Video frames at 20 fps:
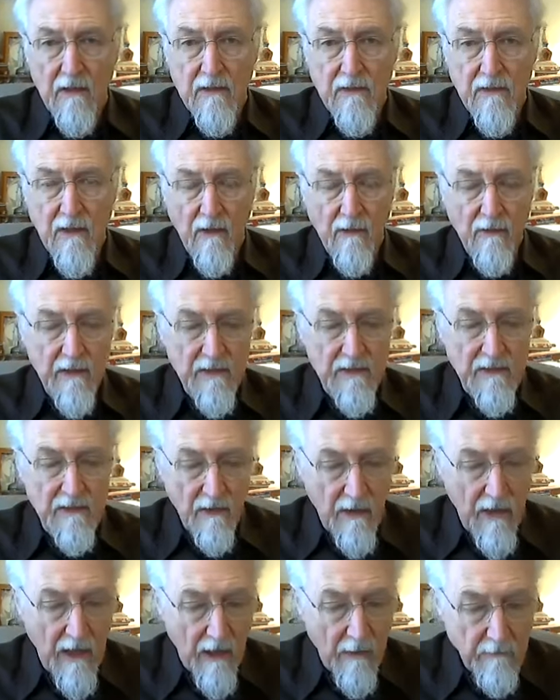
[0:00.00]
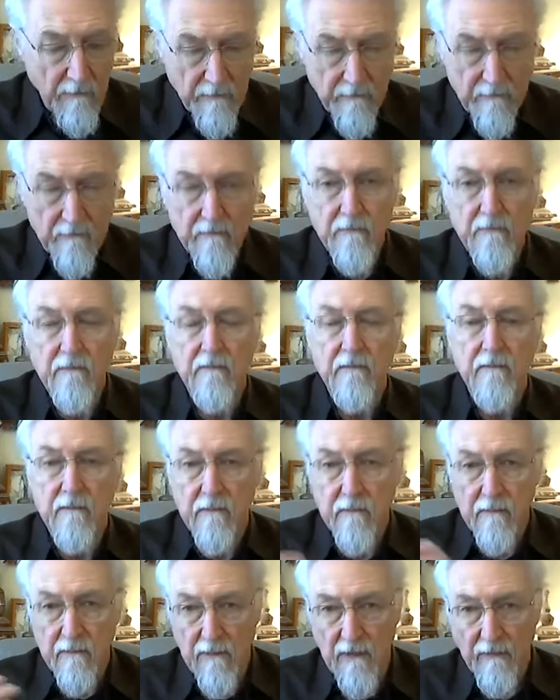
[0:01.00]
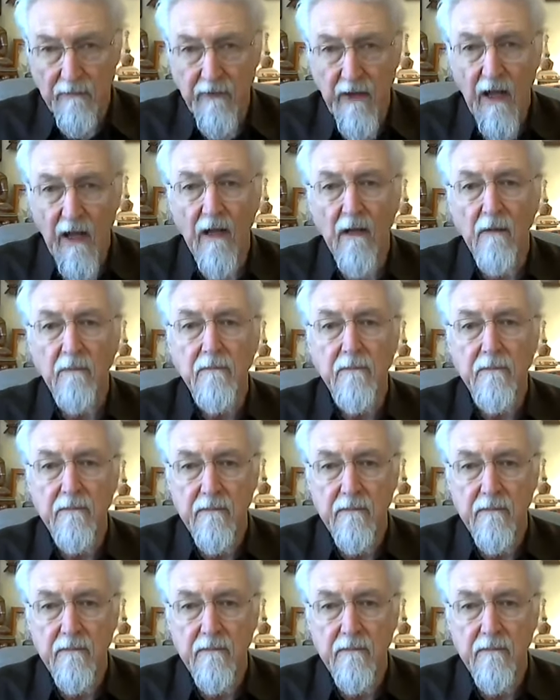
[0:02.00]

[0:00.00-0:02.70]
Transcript: So this will help develop